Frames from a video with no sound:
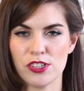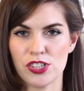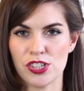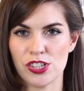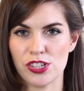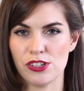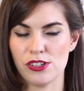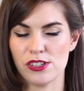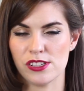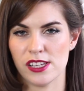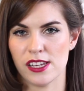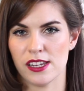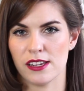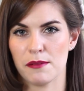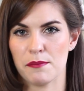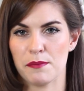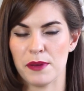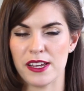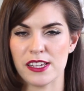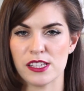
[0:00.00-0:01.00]
to
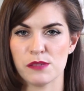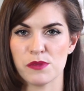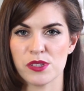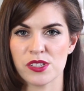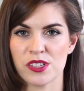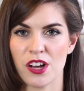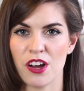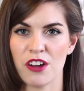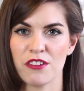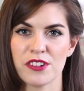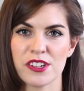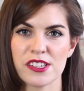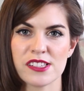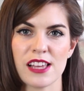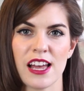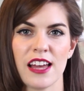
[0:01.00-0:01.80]
using base mascaras,